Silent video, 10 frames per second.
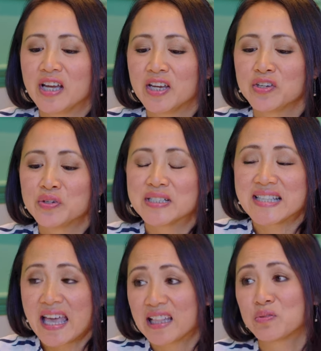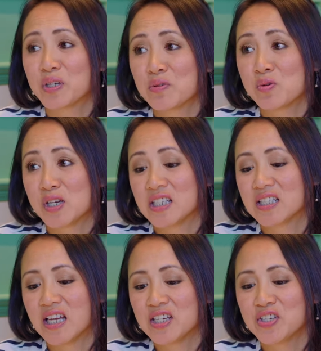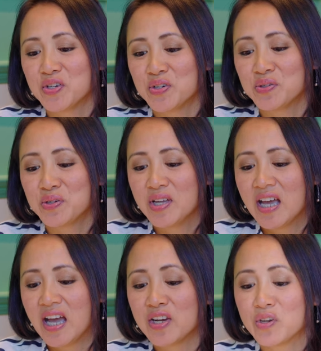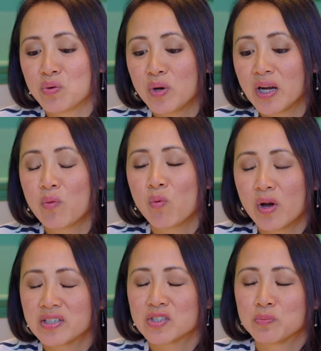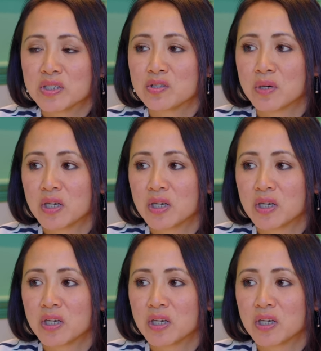I know exactly what I wanted. I know what I want to bring to